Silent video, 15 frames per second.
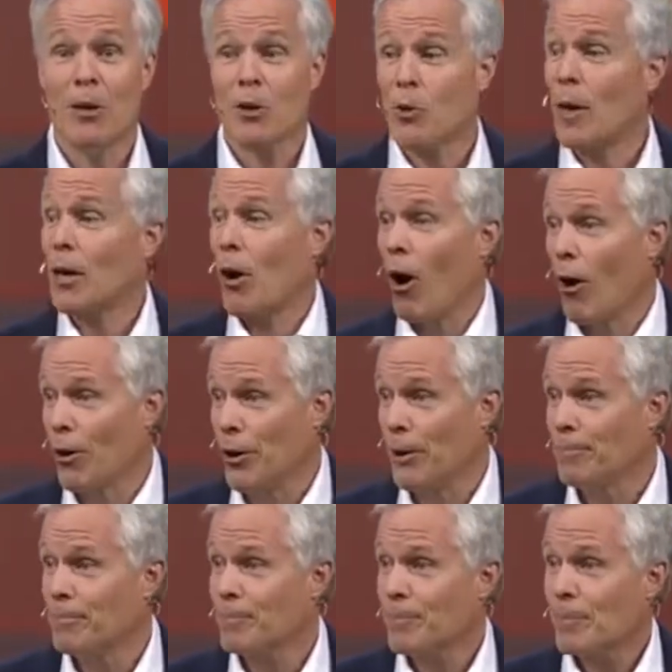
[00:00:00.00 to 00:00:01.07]
So I called
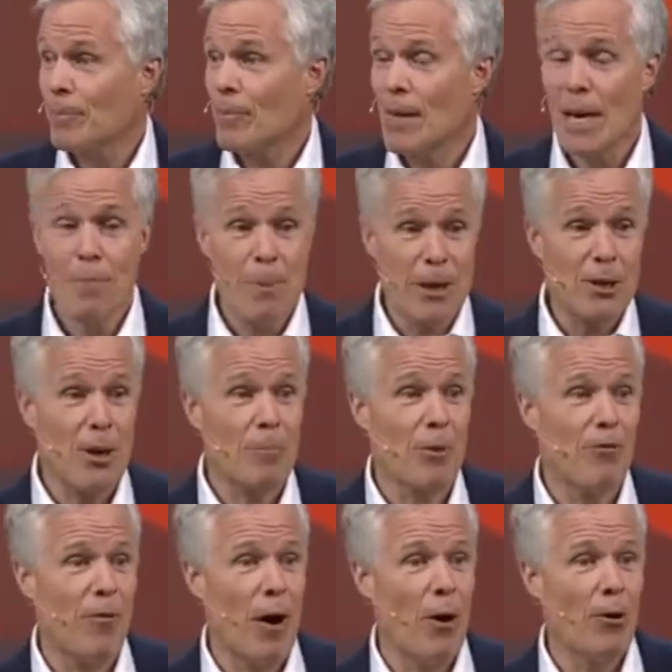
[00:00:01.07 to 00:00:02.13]
him. He picks up
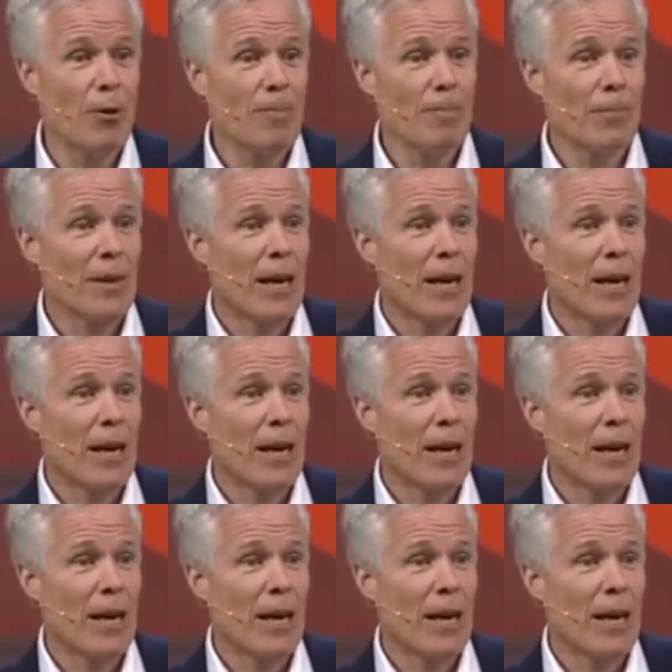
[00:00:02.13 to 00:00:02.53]
the phone.